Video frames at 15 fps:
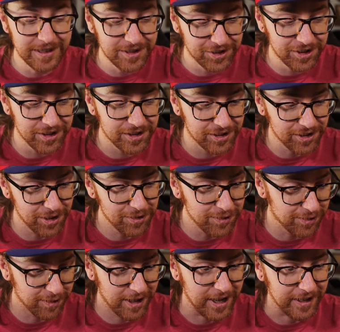It's just so
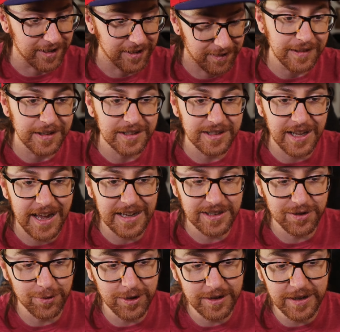great. This
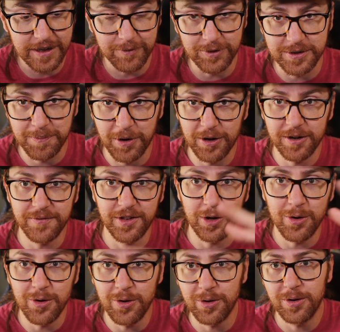last one that was part of the
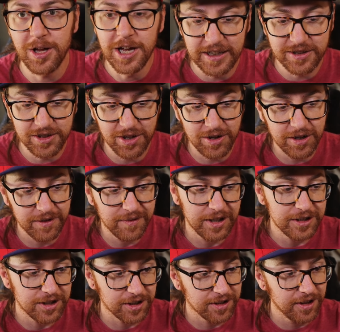whole Kickstart
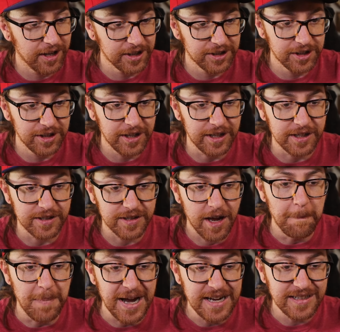Adventure collection is
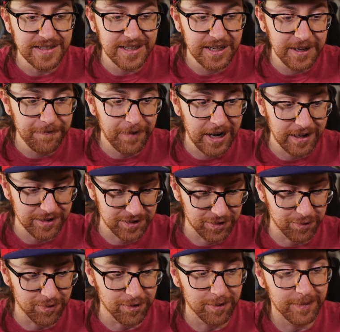Bay City
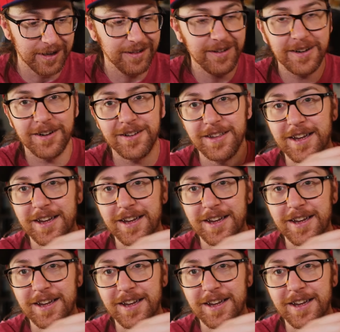Firestorm. And look at all